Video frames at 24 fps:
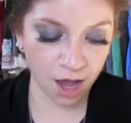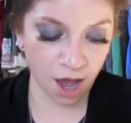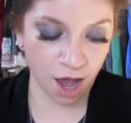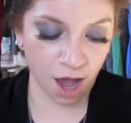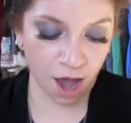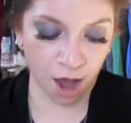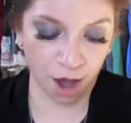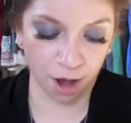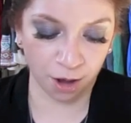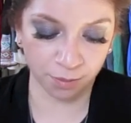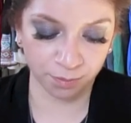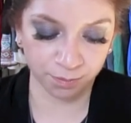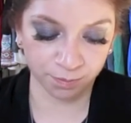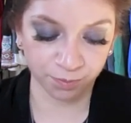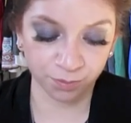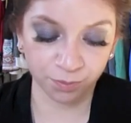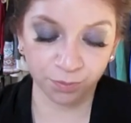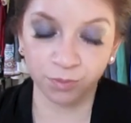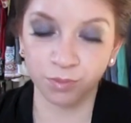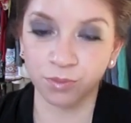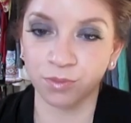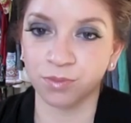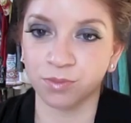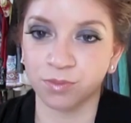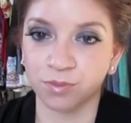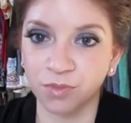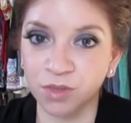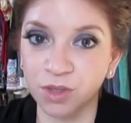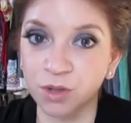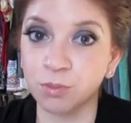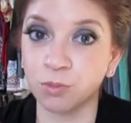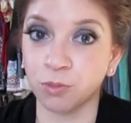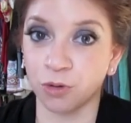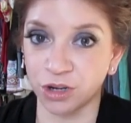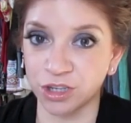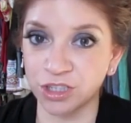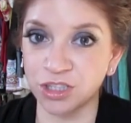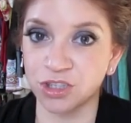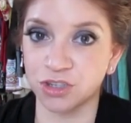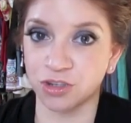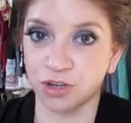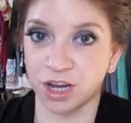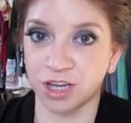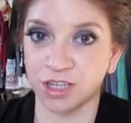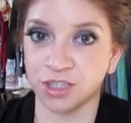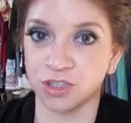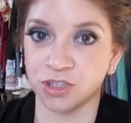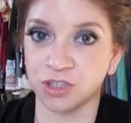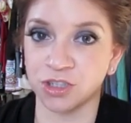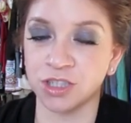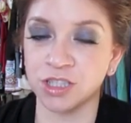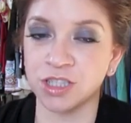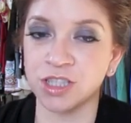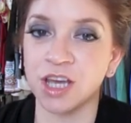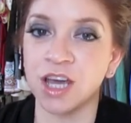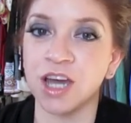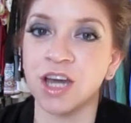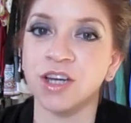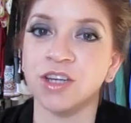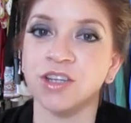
moisturizers,